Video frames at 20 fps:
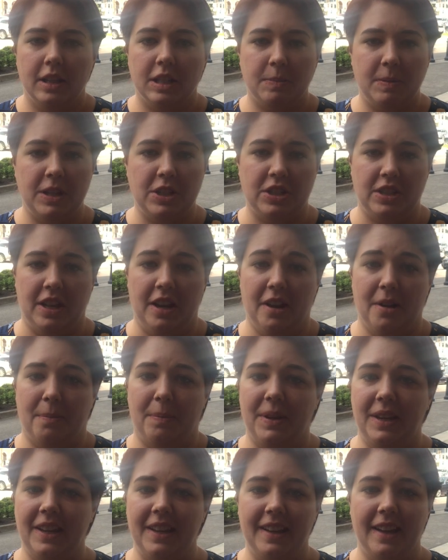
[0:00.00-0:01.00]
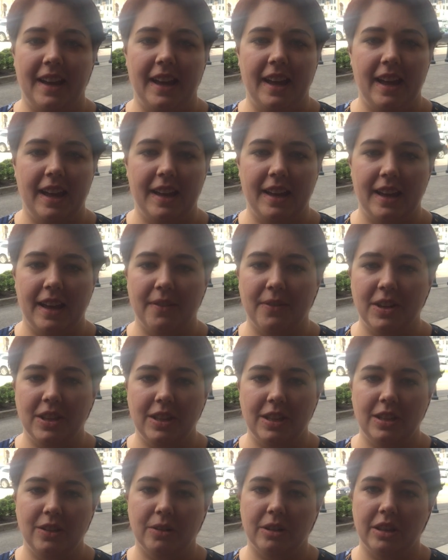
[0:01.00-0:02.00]
speech therapy,
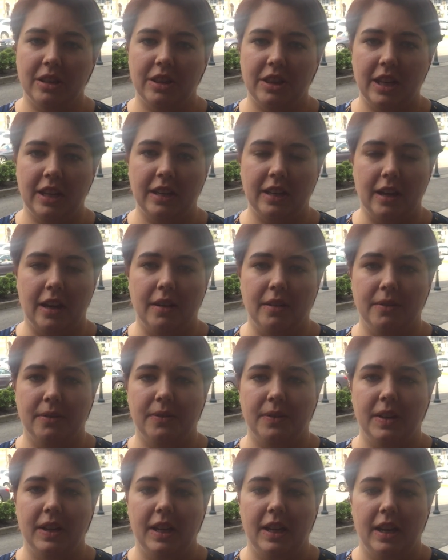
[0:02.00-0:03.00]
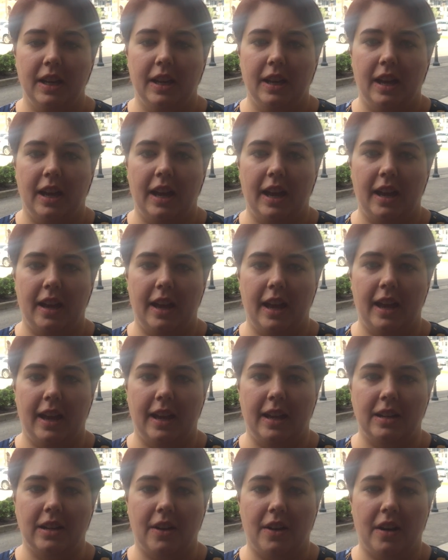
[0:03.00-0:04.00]
everything you can think of.
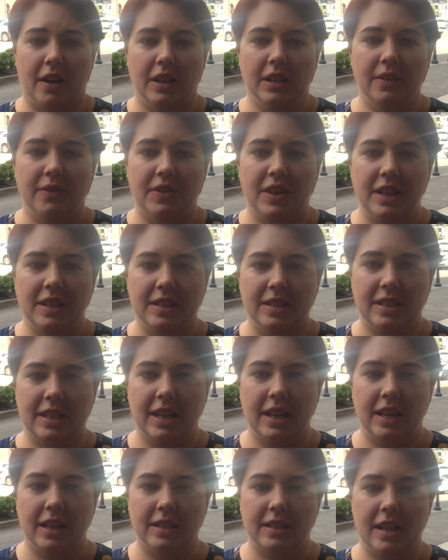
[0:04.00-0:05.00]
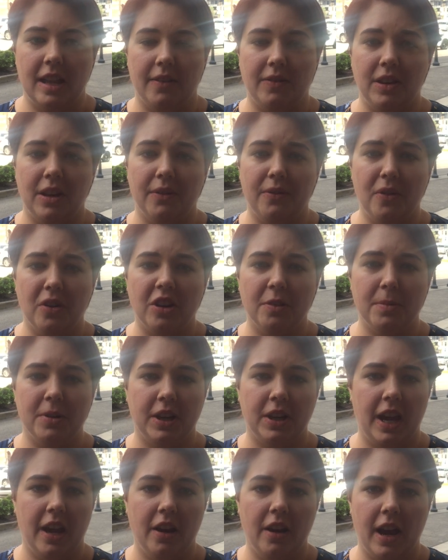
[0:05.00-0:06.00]
And all of these things, if the
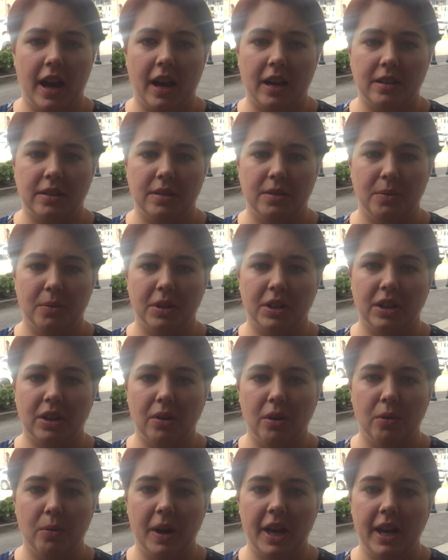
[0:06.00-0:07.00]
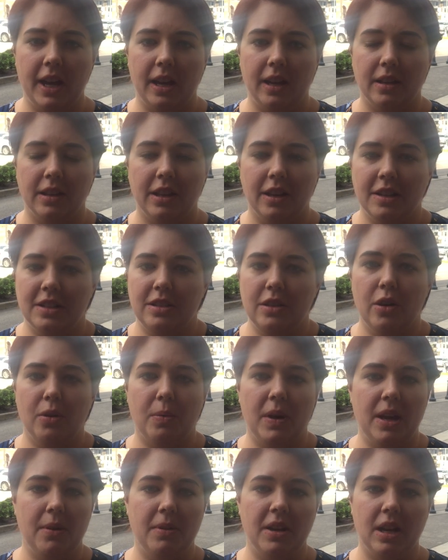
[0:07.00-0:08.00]
Affordable Care Act were to go away, there's no
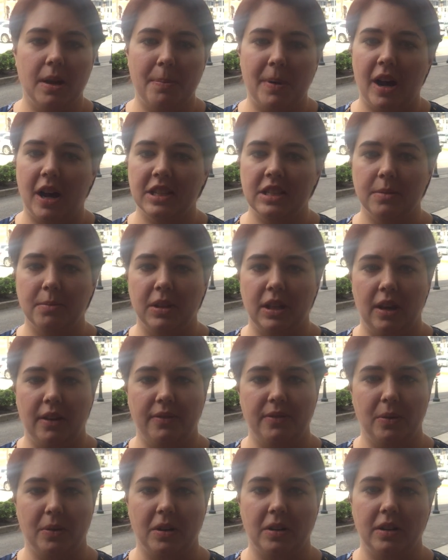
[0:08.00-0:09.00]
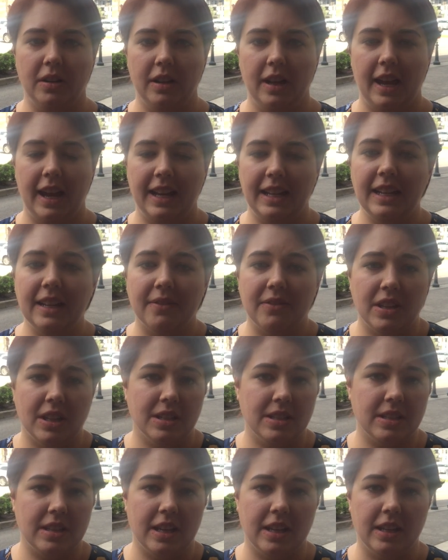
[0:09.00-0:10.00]
way we could possibly afford any of
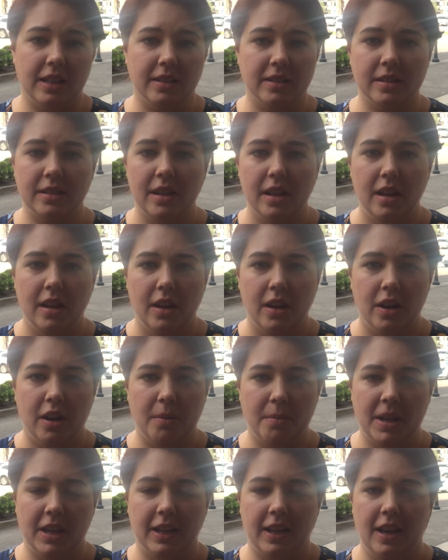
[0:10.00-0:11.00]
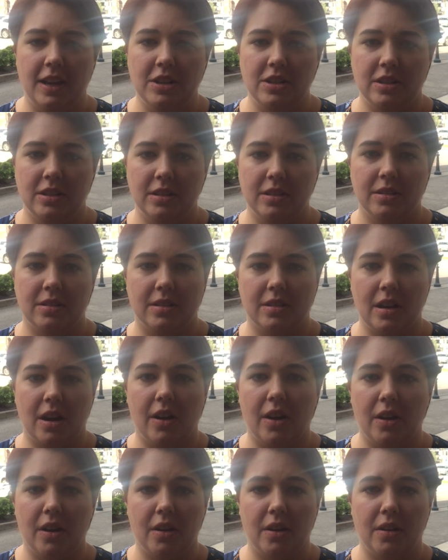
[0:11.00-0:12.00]
these things. Her medications
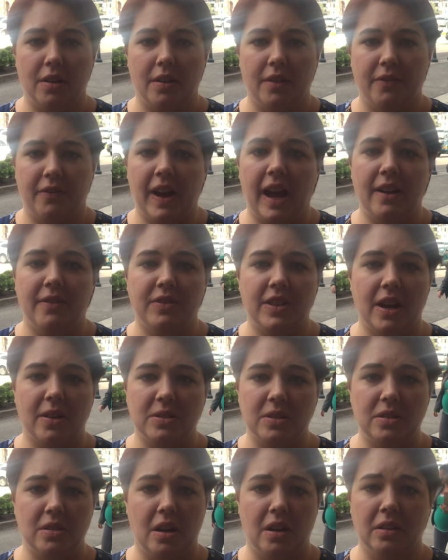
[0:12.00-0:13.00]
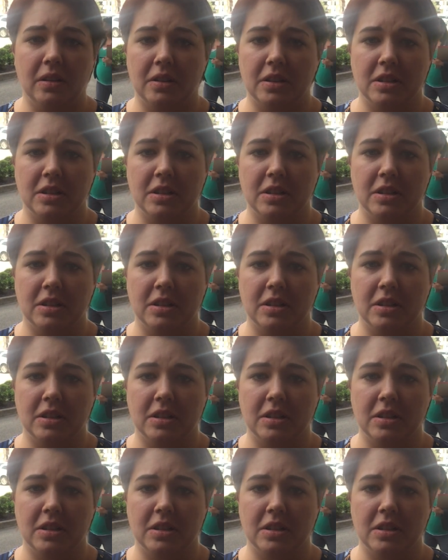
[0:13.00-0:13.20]
are $5,000